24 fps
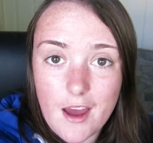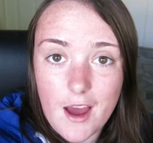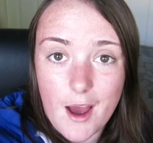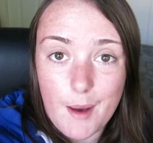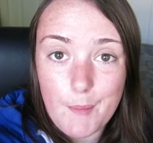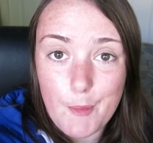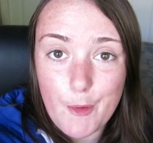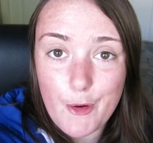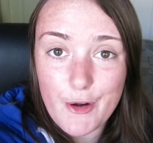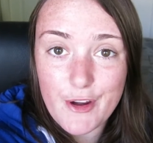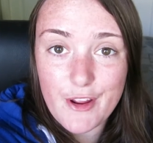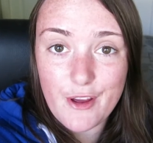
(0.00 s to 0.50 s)

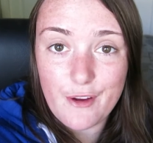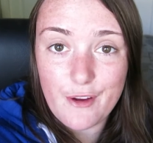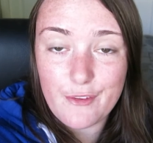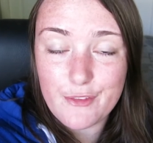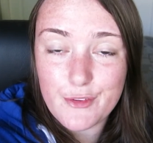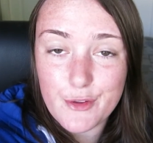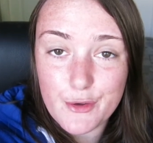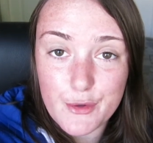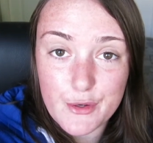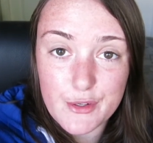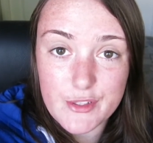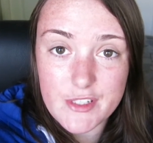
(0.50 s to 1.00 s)
I'm already off
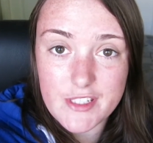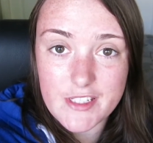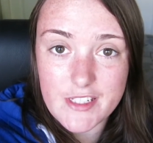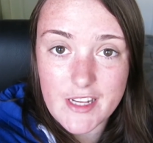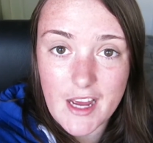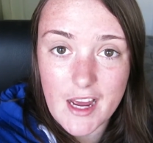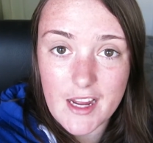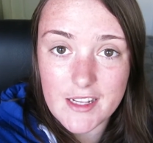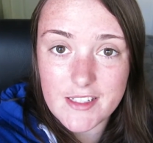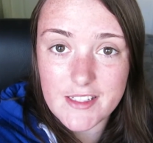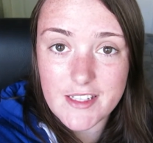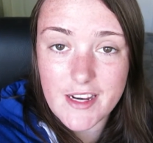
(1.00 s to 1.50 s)
to a good
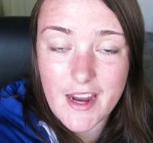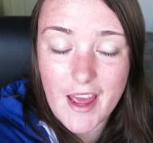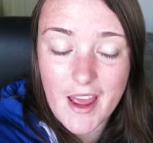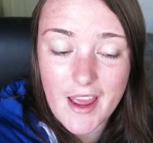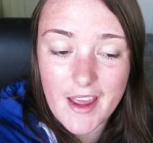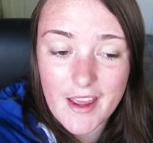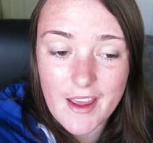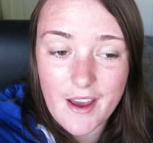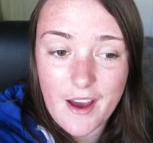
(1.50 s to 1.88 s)
start today.